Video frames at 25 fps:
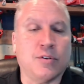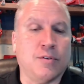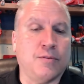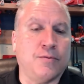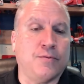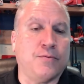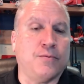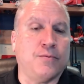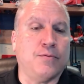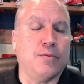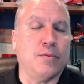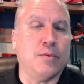
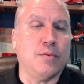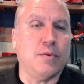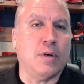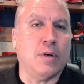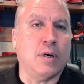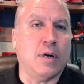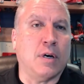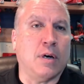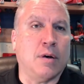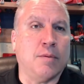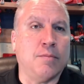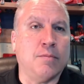of
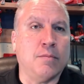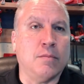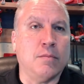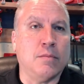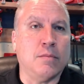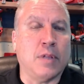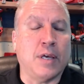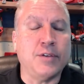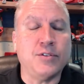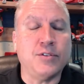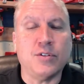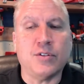um,
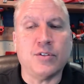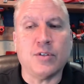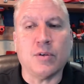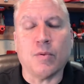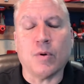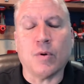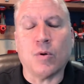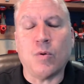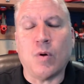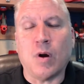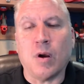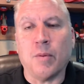licensing
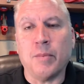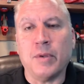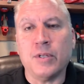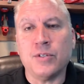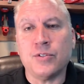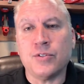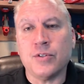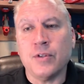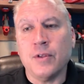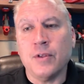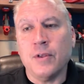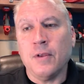
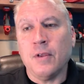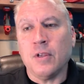requirements,